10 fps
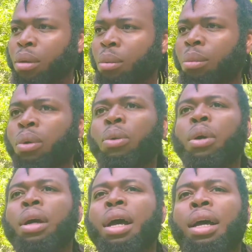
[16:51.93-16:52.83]

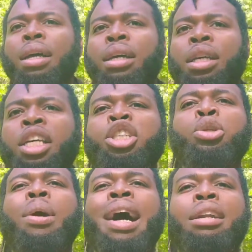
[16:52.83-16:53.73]
will get
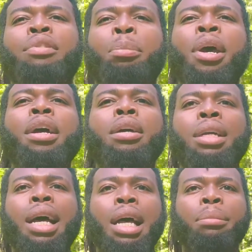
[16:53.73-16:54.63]
you out of the
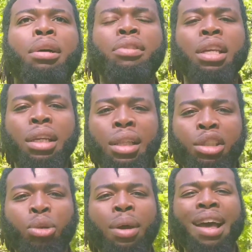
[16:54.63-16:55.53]
paradigm of thinking
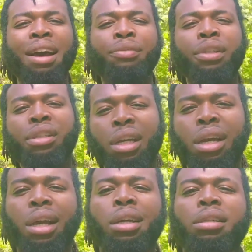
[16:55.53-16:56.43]
that you have to
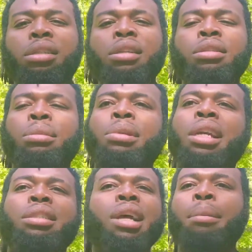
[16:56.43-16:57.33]
stay in a system
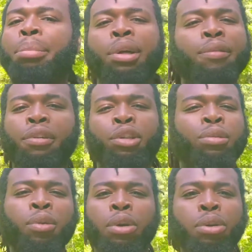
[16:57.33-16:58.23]
that is not beneficial
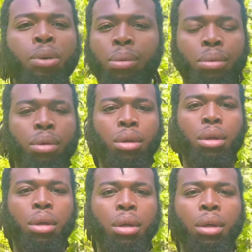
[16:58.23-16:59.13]
for you.
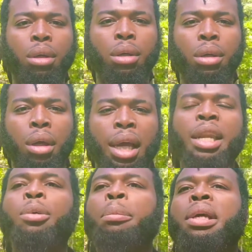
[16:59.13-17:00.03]

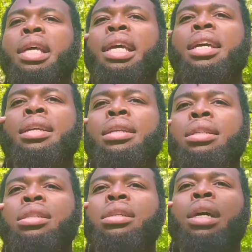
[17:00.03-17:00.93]
And it will begin
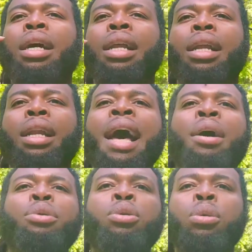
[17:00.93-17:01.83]
to
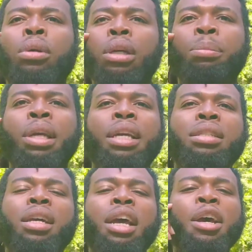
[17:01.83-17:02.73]
allow you, or it begin
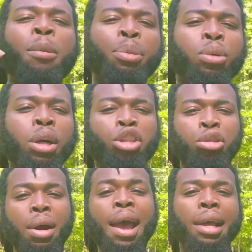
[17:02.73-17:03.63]
to help you
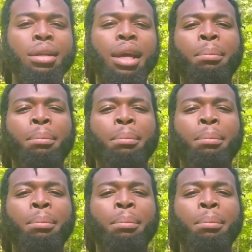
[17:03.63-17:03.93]
attract and